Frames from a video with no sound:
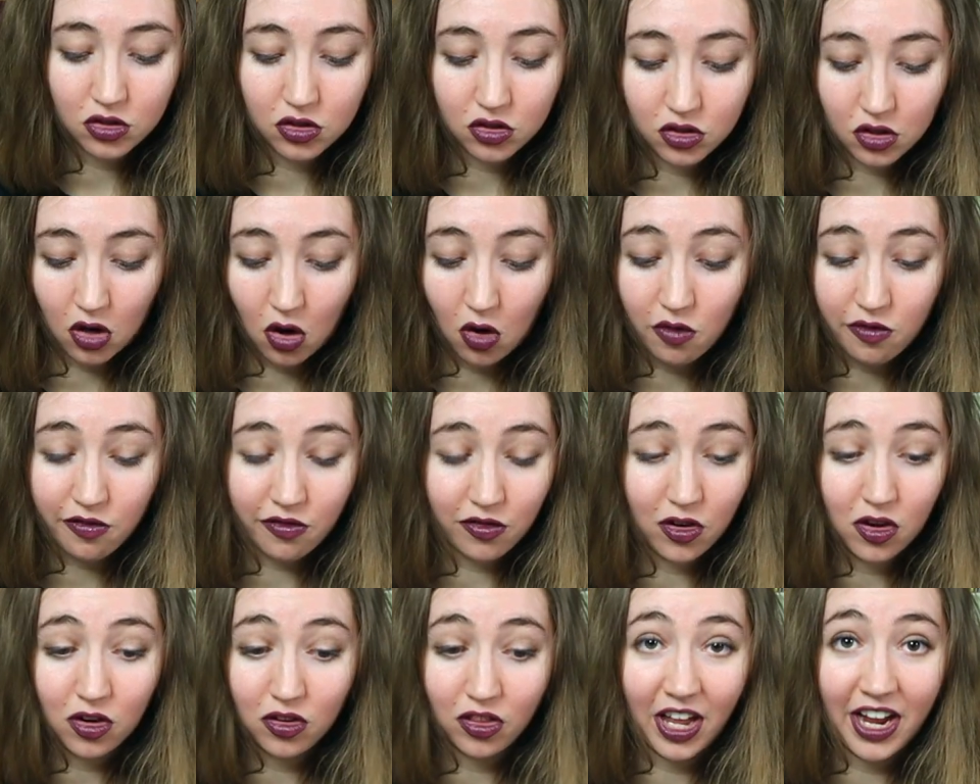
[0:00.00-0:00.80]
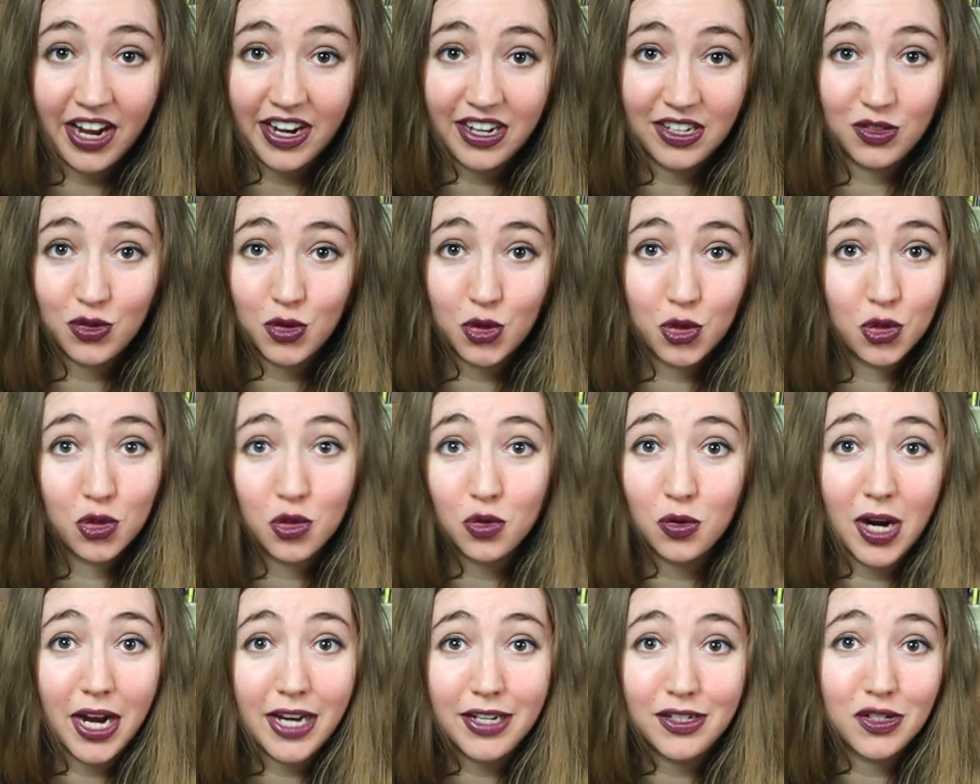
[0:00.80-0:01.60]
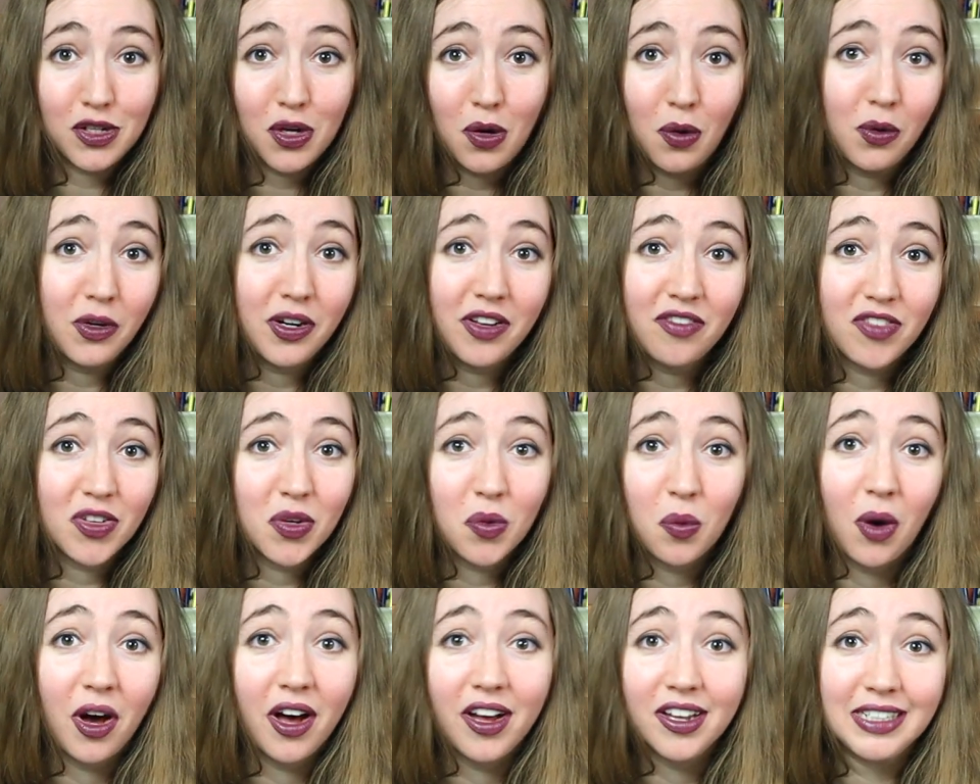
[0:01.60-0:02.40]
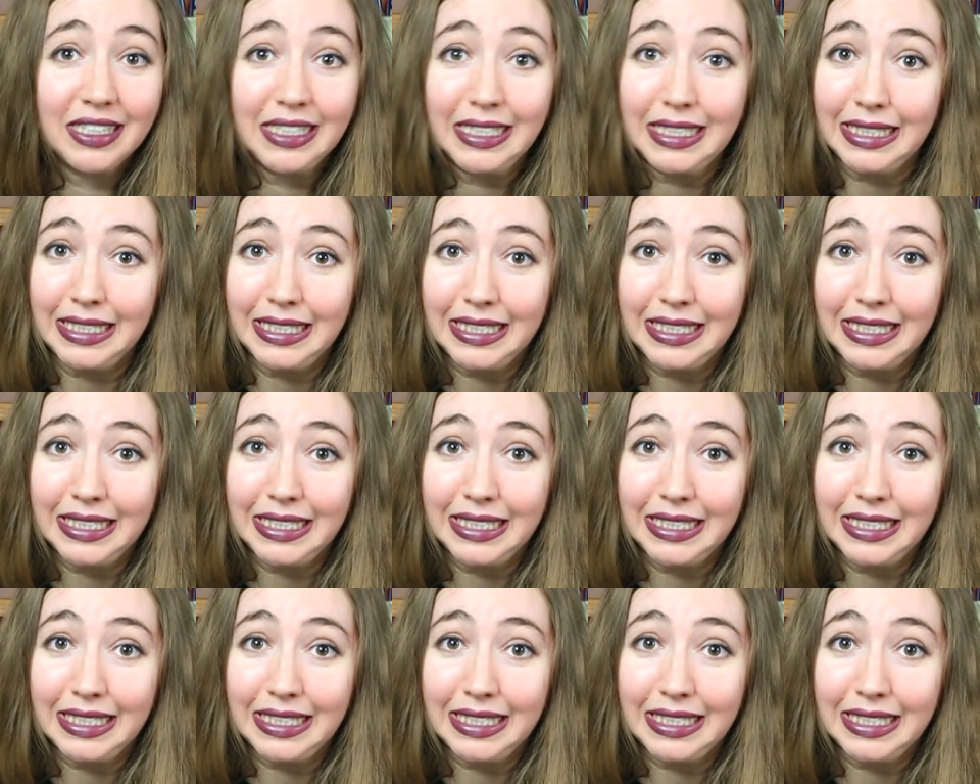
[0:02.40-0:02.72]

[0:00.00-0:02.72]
Go for like a tritone if you want.